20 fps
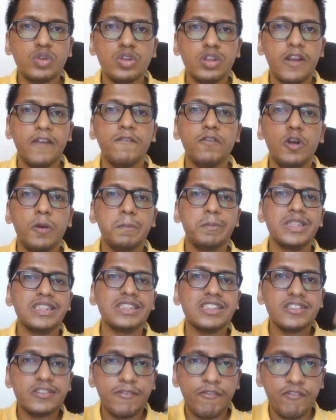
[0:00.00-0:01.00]
to give your
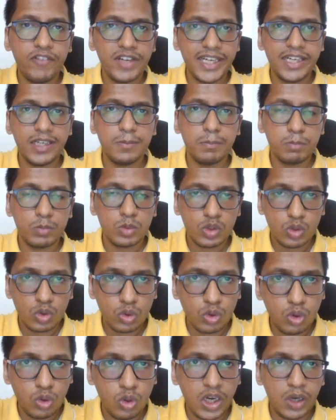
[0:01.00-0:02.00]
pieces freedom to
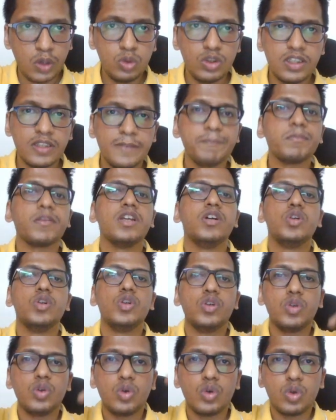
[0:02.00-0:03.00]
go out,
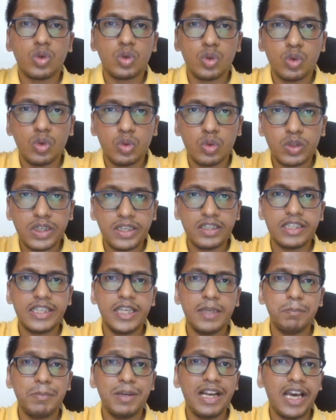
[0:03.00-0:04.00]
to
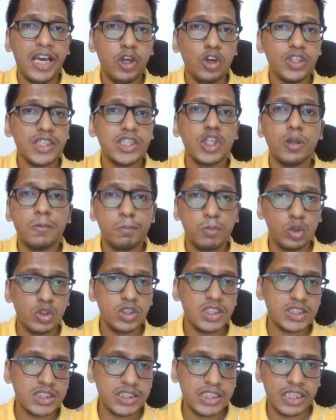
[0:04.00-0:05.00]
keep an eye on the
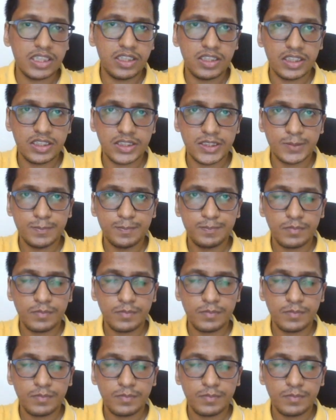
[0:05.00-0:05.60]
opponent's territory.